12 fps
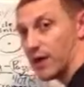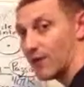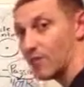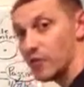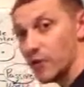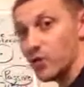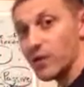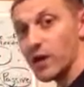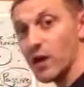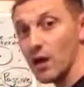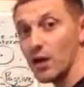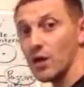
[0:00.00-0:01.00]
I really don't
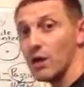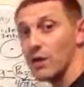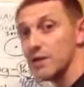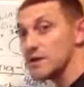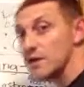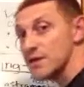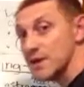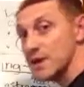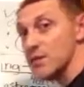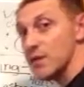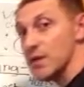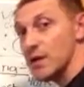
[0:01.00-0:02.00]
care. As long as I
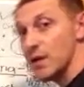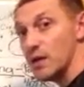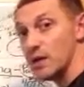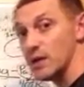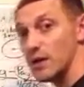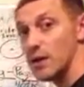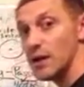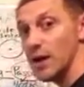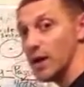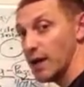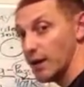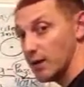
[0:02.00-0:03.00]
get my money
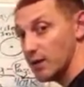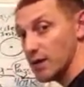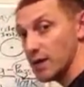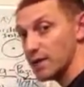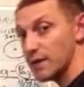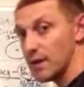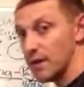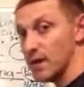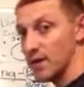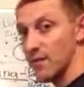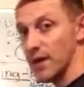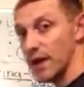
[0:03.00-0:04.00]
and I know that
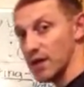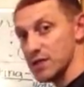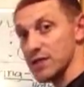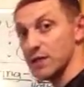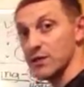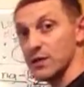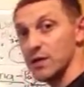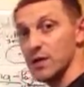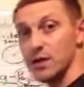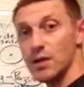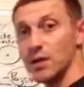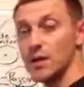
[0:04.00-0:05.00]
I can shelter it,
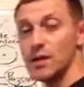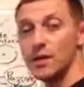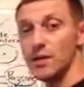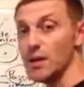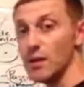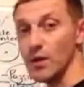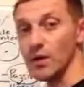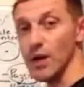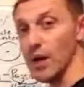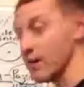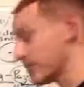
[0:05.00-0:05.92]
then I'm okay.